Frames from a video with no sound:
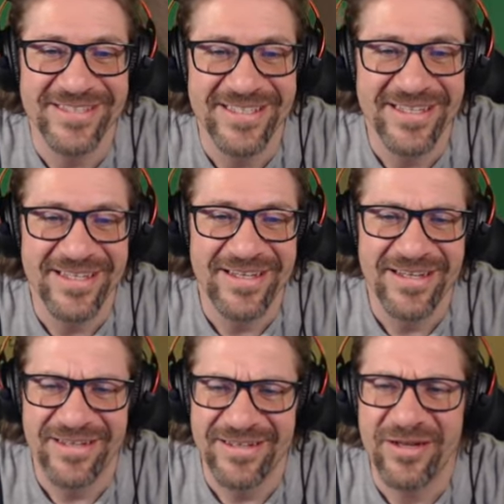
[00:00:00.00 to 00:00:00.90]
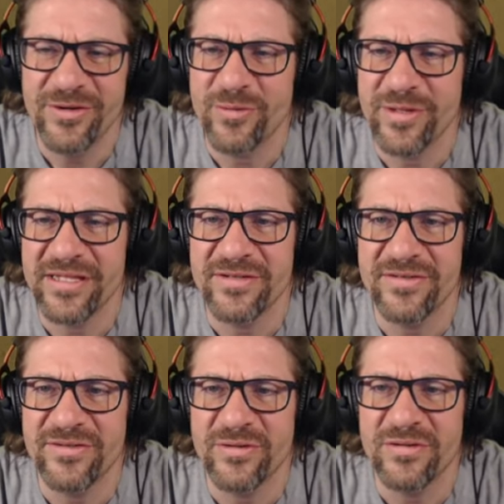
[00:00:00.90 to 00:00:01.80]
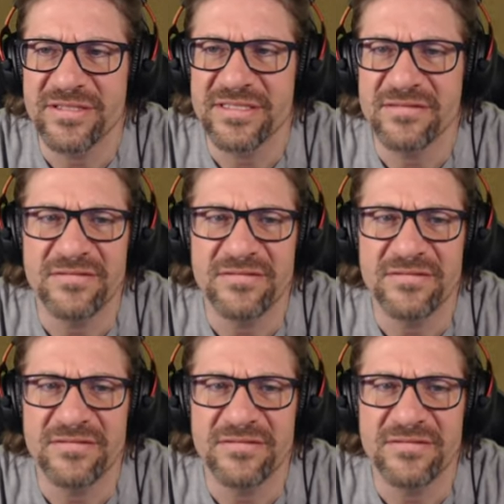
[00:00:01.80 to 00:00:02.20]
I don't know why that took so long to